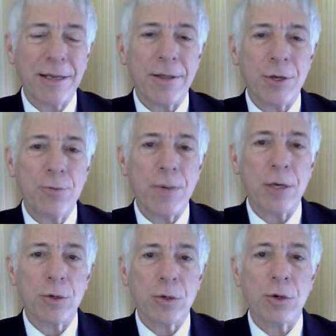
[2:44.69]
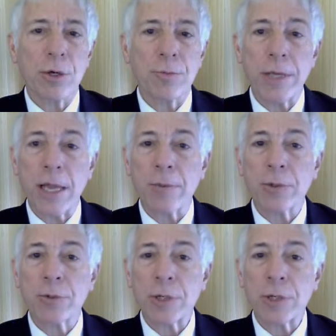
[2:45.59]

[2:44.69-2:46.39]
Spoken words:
then you may no longer be able to